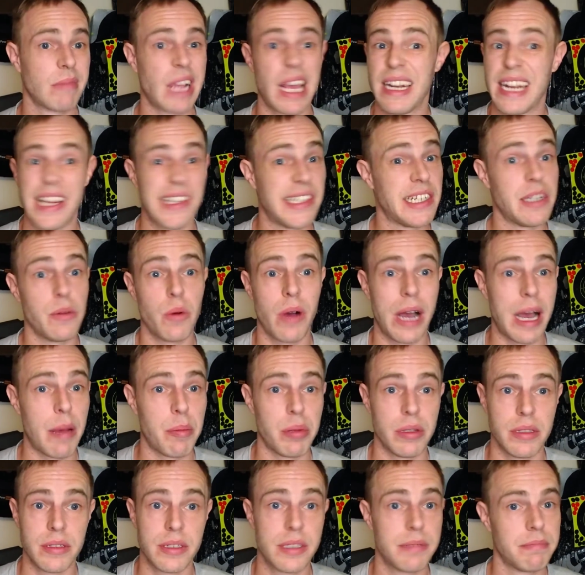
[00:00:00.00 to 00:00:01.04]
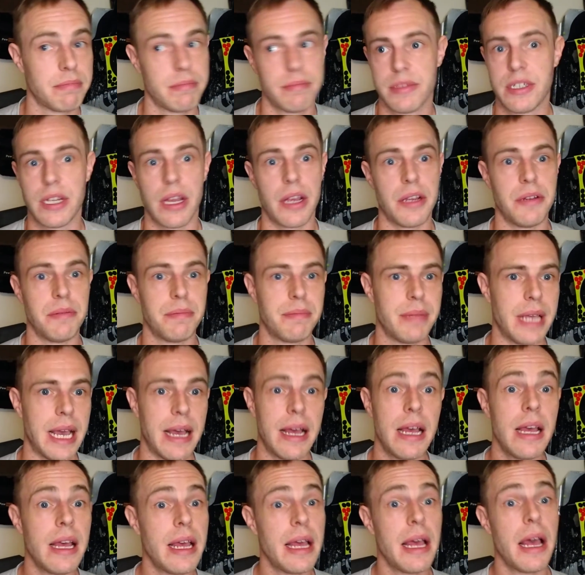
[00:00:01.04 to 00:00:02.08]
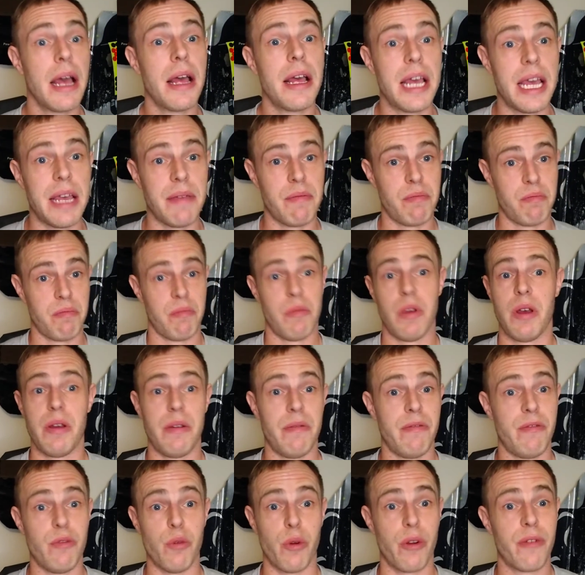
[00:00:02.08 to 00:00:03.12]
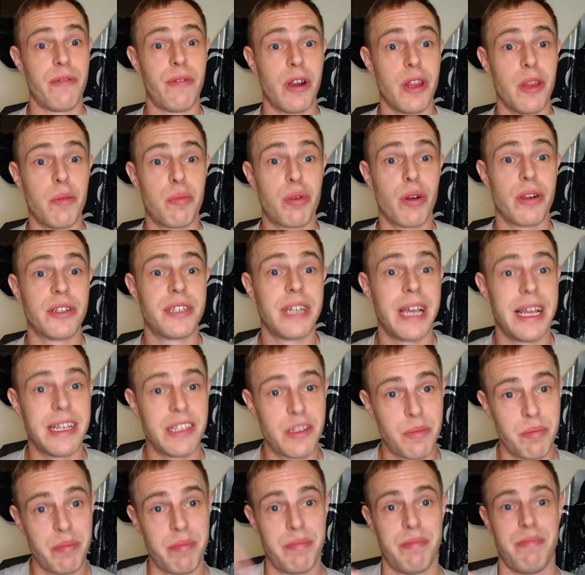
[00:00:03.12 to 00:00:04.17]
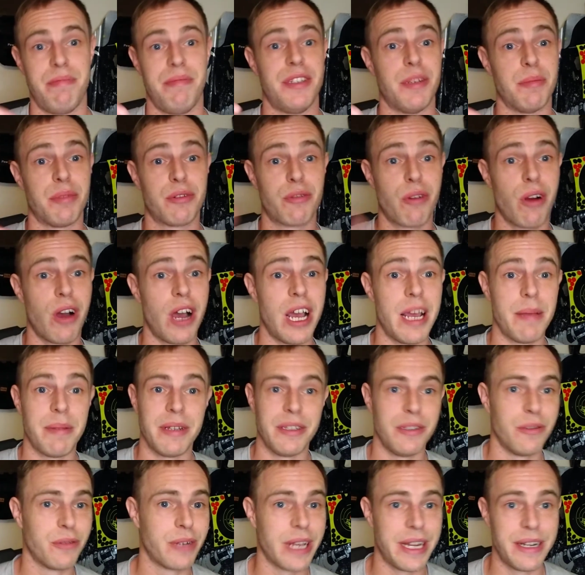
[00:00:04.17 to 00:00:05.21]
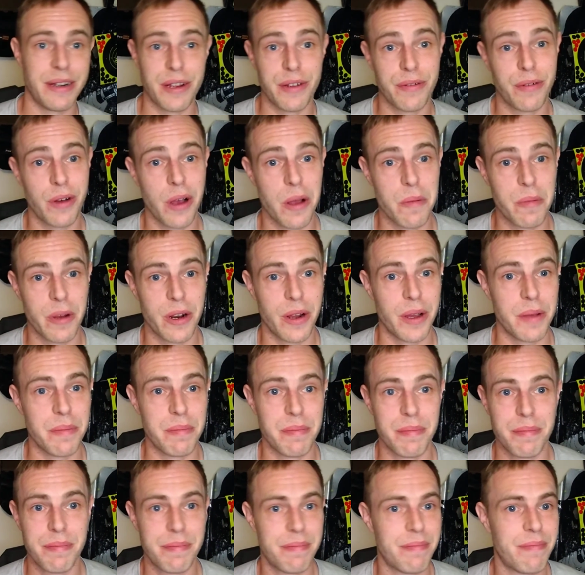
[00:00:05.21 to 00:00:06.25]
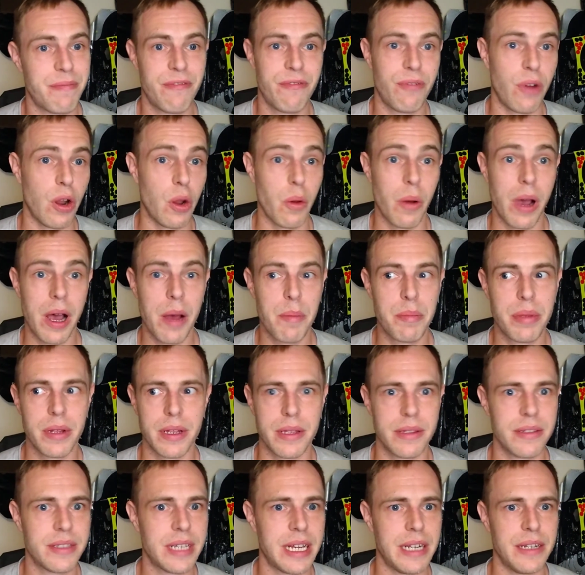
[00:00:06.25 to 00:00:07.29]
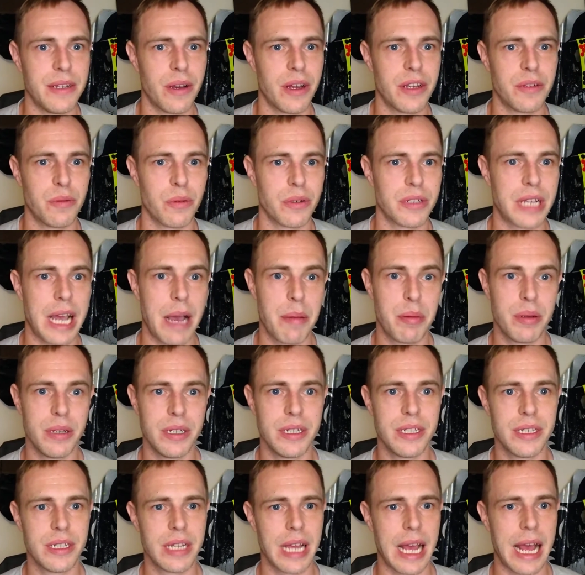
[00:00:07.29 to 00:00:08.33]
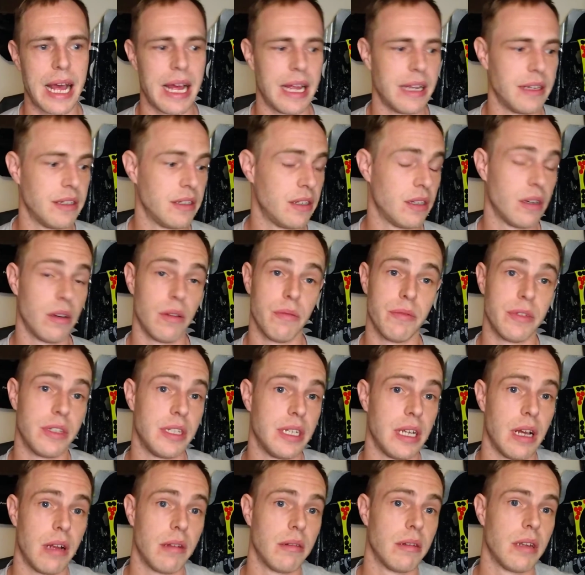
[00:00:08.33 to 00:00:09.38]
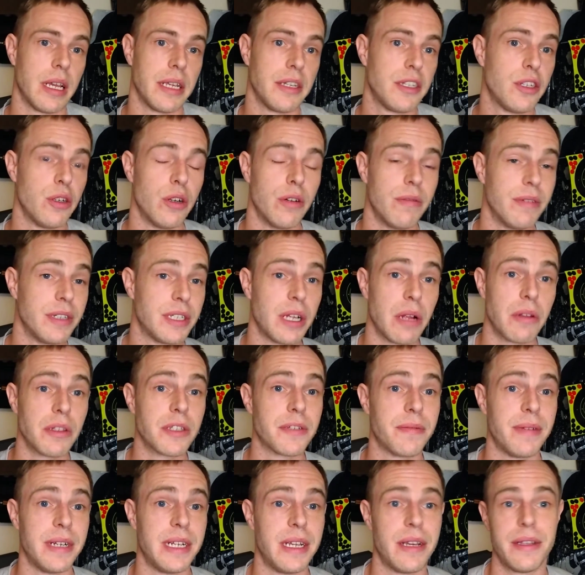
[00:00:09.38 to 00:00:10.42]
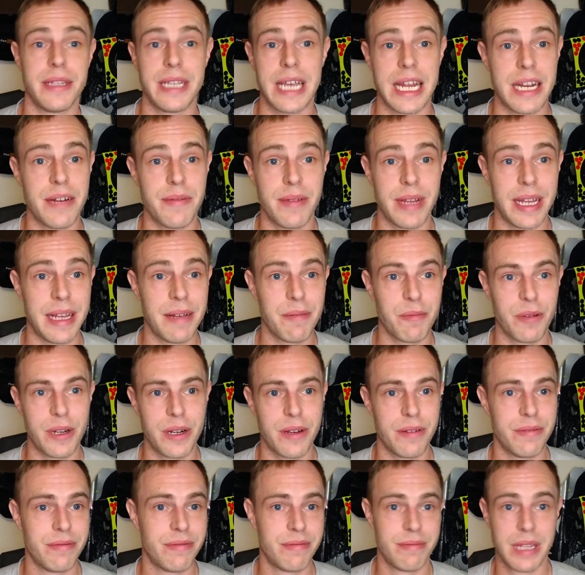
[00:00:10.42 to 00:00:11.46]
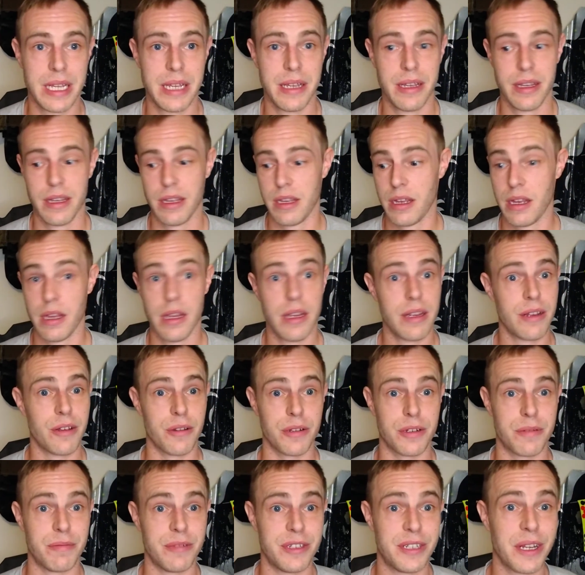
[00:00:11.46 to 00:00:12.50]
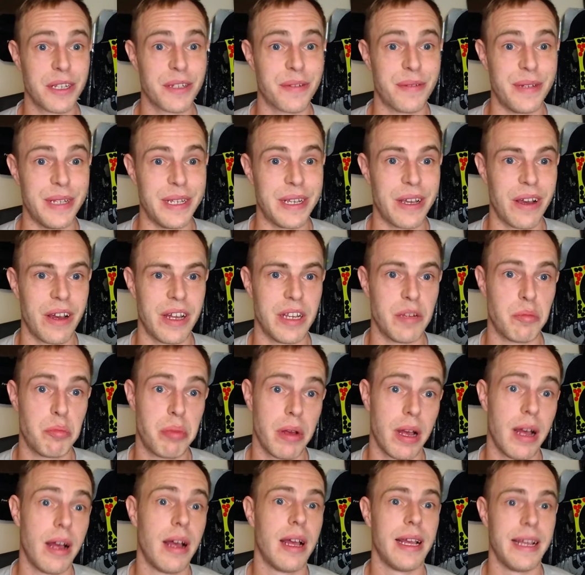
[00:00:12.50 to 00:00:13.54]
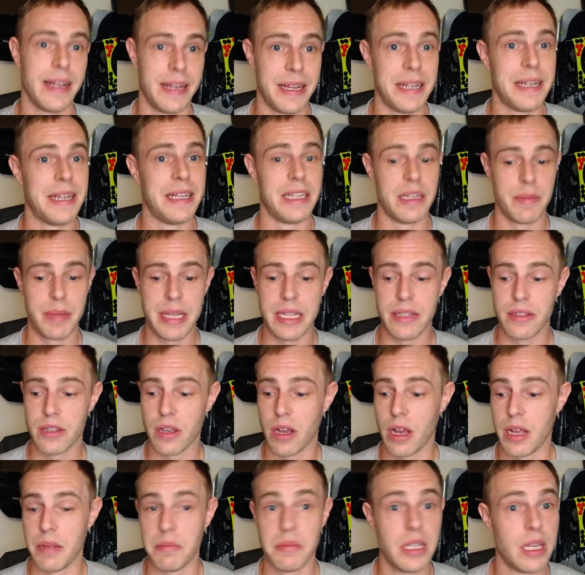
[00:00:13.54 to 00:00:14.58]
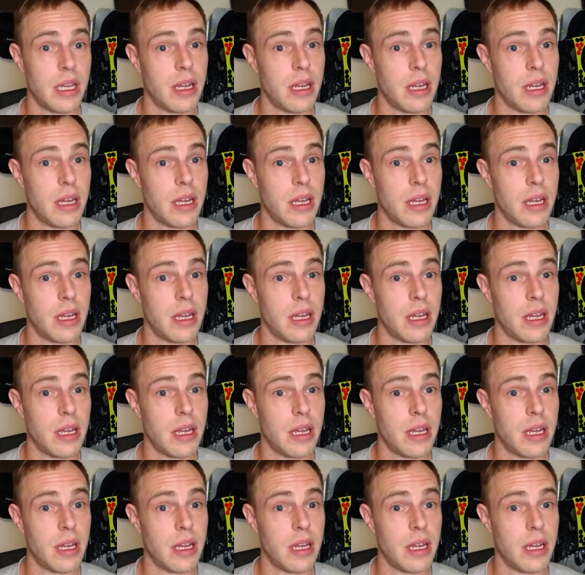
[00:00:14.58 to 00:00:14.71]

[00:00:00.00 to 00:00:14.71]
let's see what happens. So, yeah, if you want to follow the project, subscribe and you'll get notified when I follow up and tell you guys what's happened. And obviously I'll like do a results video at the end of it when I've got some results for you guys. But in the meantime,